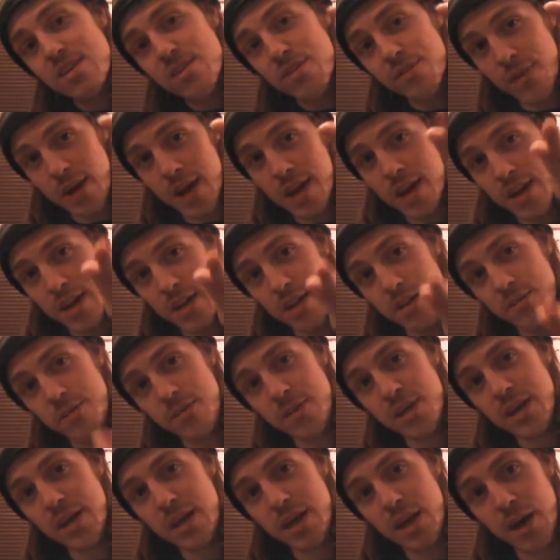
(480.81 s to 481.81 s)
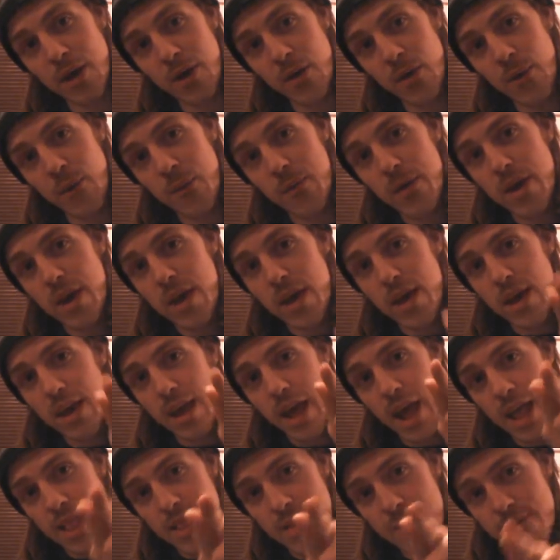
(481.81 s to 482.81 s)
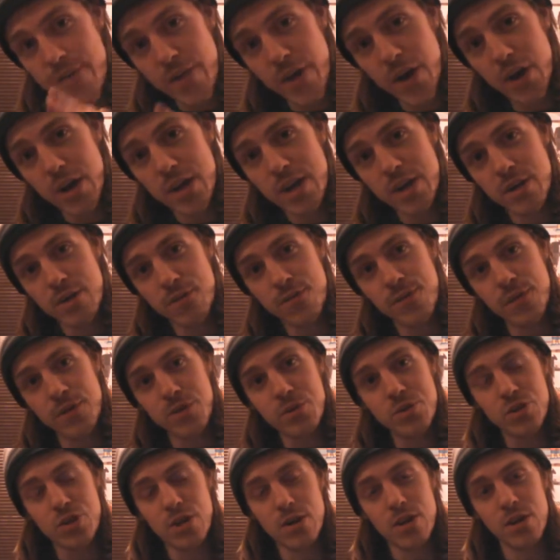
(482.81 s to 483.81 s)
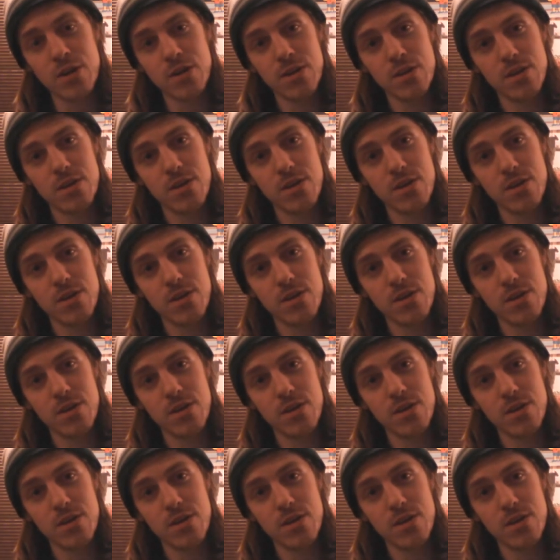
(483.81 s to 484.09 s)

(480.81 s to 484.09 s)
to find another video in the very near future.